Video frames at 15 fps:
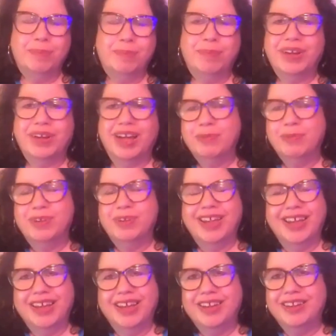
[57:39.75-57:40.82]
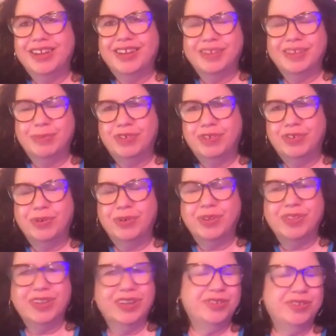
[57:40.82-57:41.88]
But I would add, as I mentioned
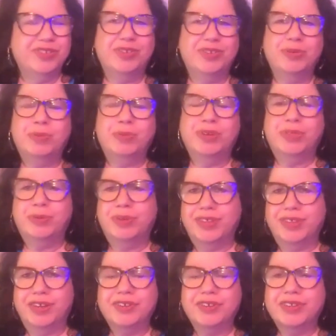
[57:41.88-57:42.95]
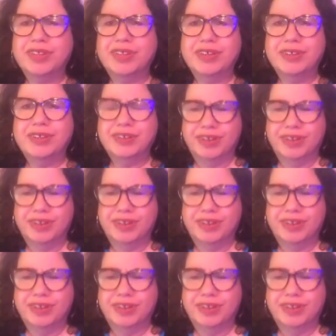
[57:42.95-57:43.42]
earlier, just do it authentically.